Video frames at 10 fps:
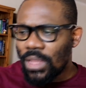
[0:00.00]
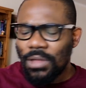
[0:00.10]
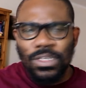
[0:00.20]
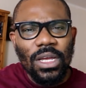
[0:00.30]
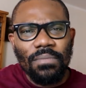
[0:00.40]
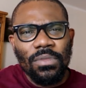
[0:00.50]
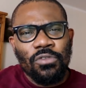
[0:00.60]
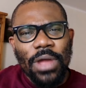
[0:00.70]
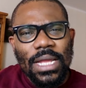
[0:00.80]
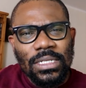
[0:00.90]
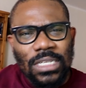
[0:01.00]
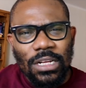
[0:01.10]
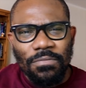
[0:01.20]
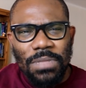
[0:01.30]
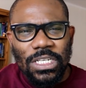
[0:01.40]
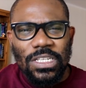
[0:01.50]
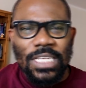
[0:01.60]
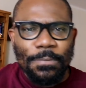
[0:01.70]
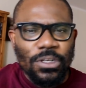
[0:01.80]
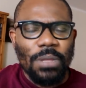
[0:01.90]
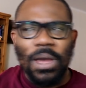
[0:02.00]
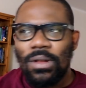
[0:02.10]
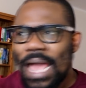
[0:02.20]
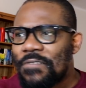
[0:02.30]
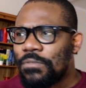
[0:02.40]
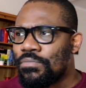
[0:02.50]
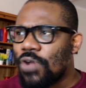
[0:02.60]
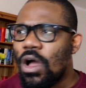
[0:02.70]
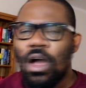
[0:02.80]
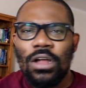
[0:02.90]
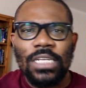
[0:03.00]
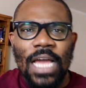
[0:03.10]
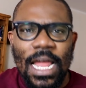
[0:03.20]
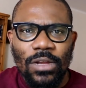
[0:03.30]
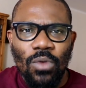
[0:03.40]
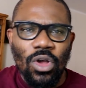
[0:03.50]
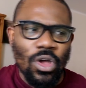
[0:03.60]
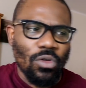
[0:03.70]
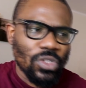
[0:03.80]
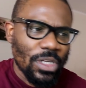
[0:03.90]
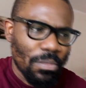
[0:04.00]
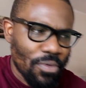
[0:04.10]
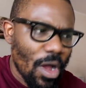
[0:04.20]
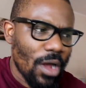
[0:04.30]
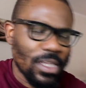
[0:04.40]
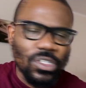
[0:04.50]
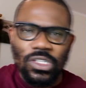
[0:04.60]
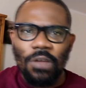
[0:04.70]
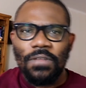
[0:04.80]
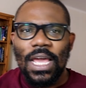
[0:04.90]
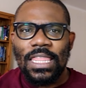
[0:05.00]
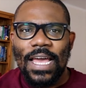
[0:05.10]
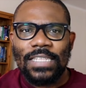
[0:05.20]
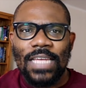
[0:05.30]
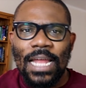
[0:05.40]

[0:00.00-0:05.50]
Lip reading: There's a great deal of misconception about life abroad and what goes on abroad and stuff like that.